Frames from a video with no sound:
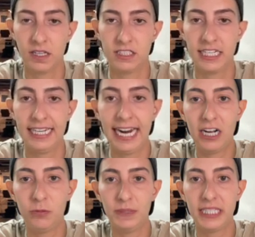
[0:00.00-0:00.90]
to
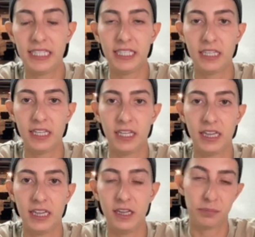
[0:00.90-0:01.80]
now be
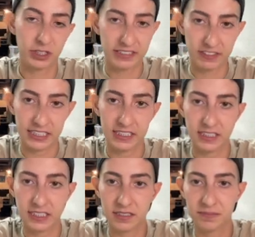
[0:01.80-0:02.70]
the
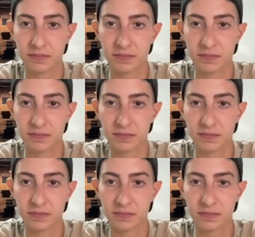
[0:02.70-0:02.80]
previous.